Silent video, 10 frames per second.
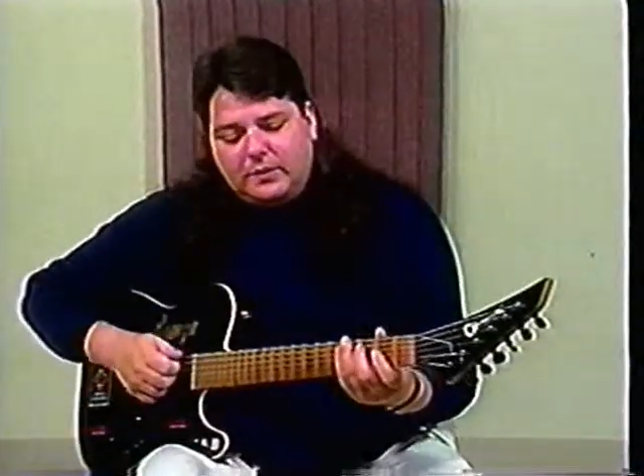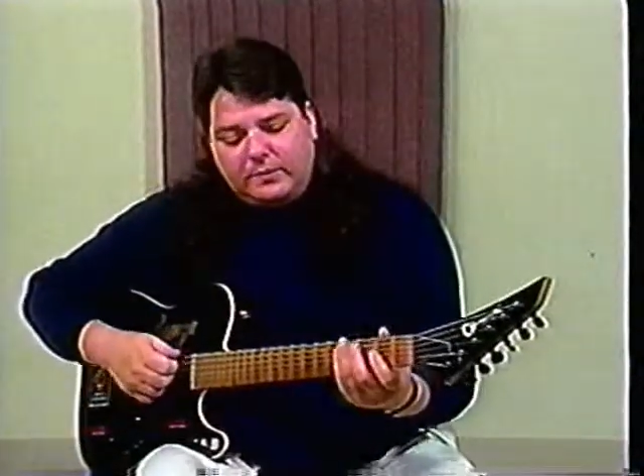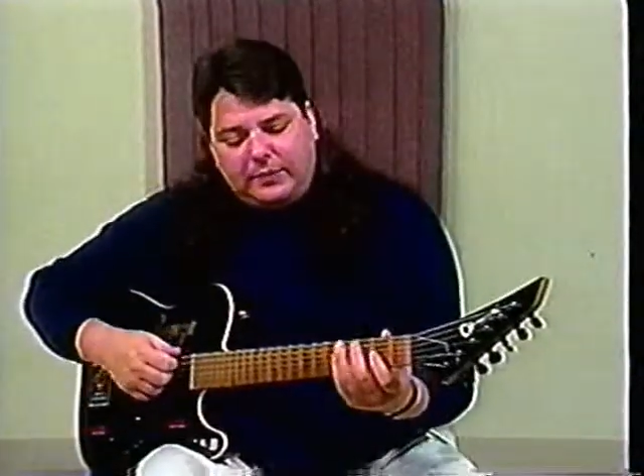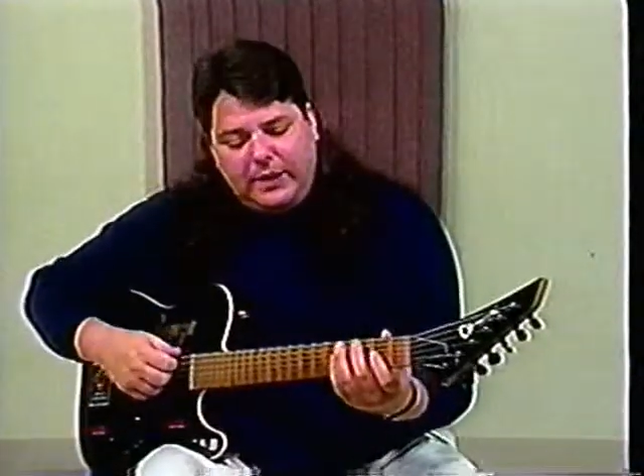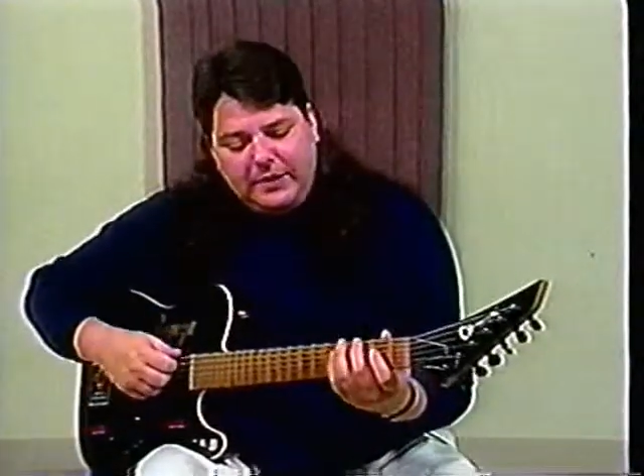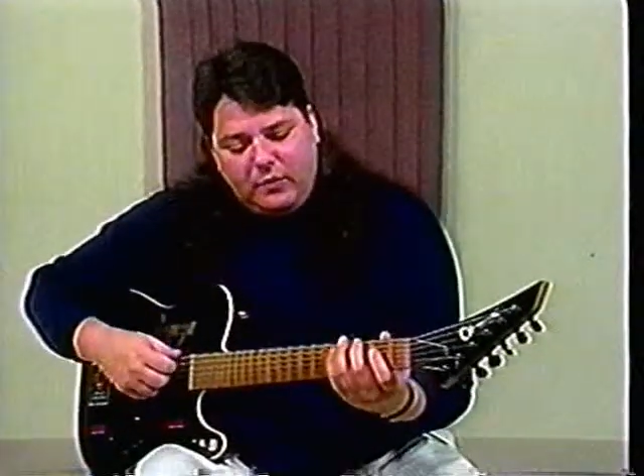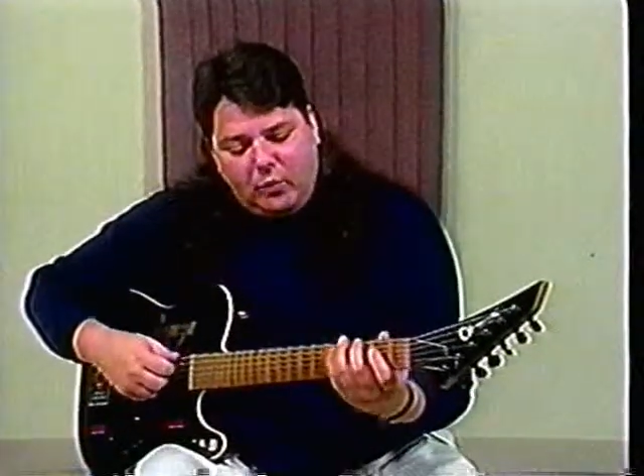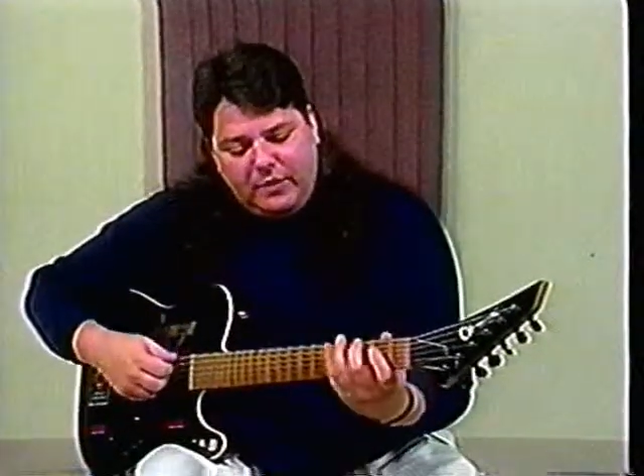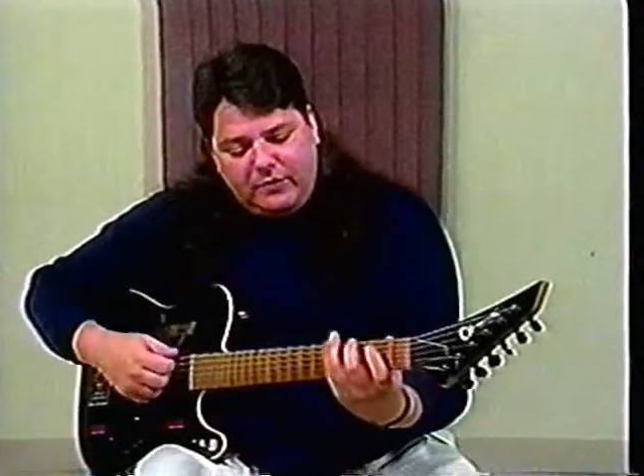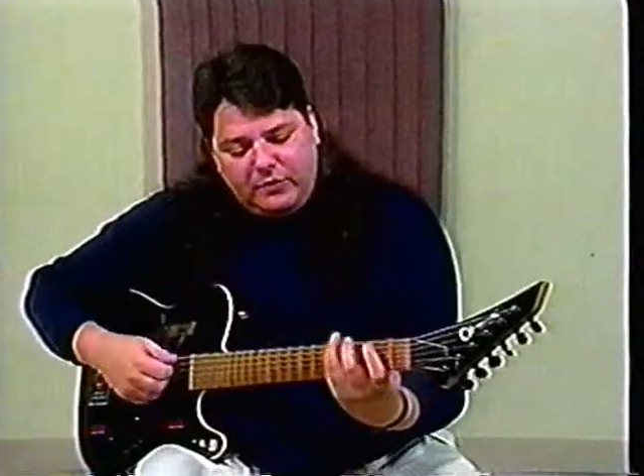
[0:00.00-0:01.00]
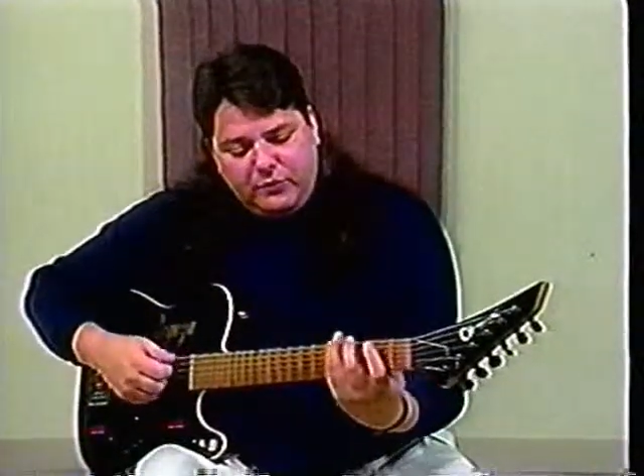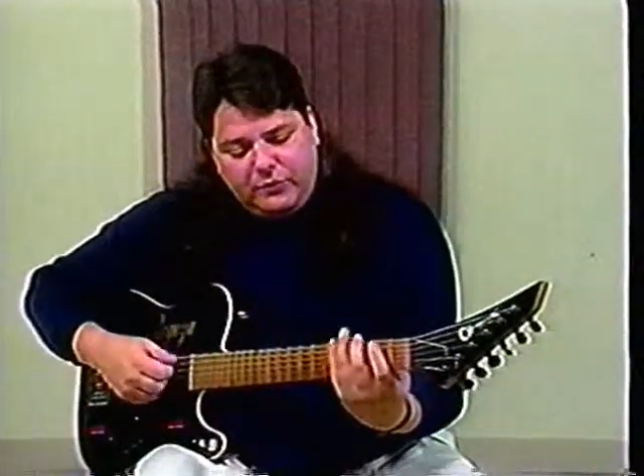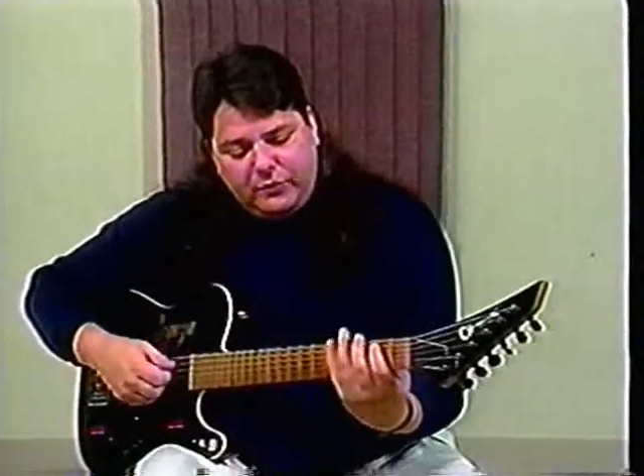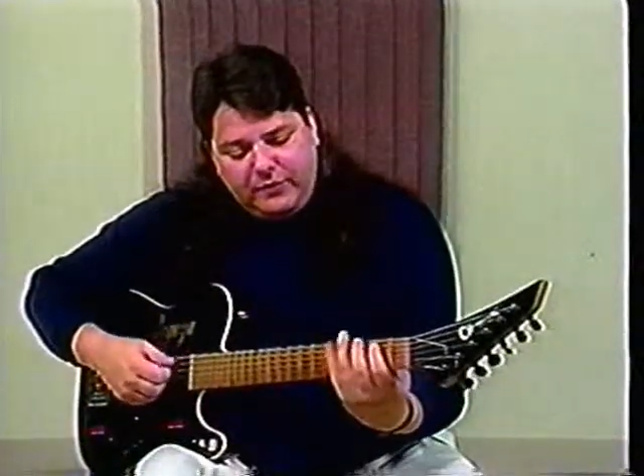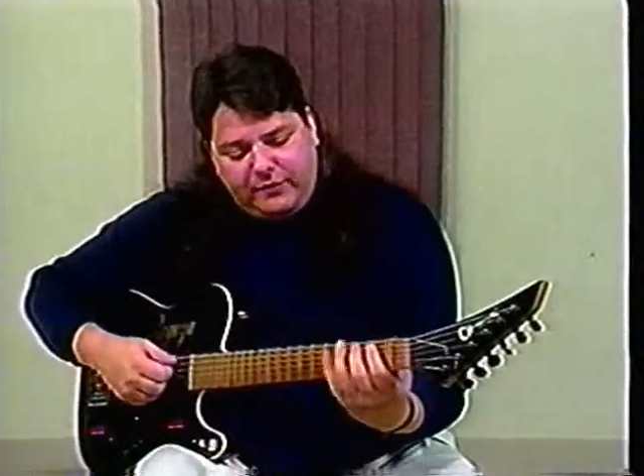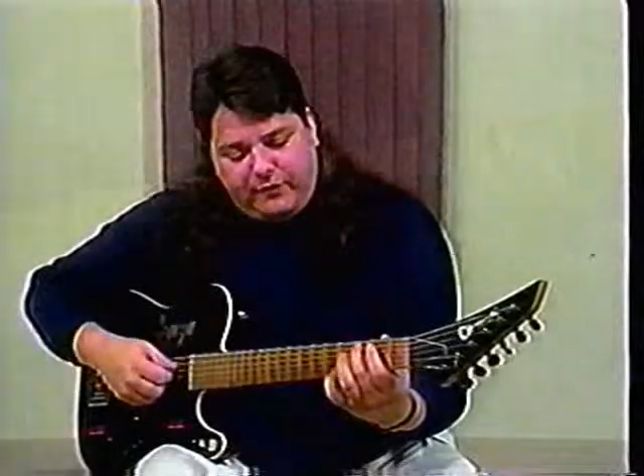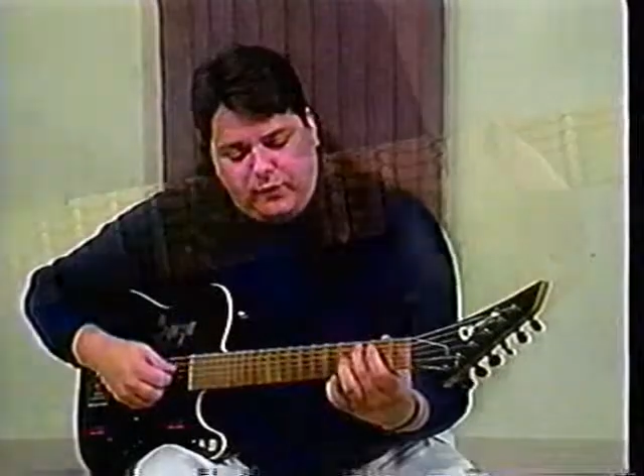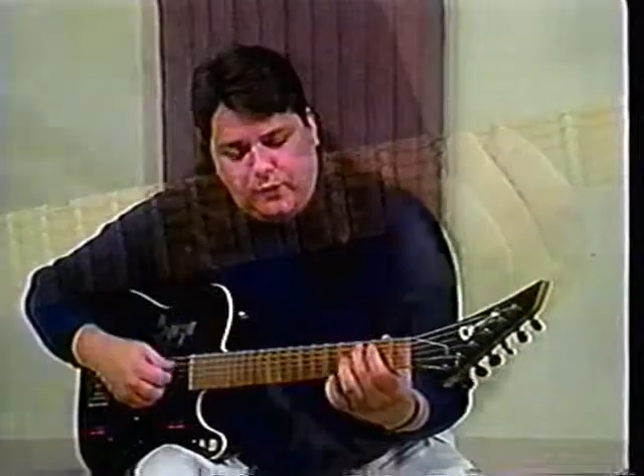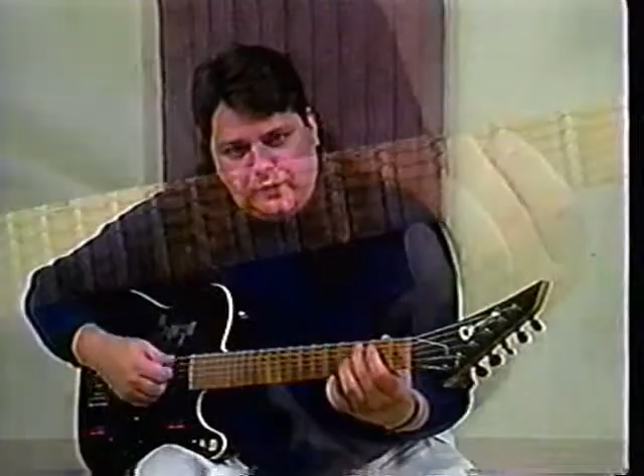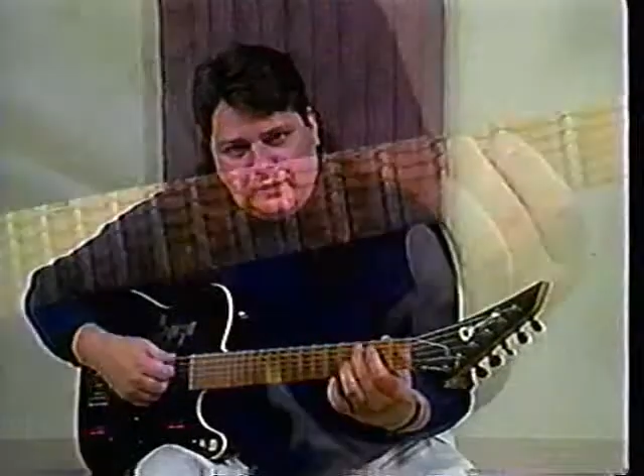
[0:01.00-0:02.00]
playing the 1, 2, 3, 4, the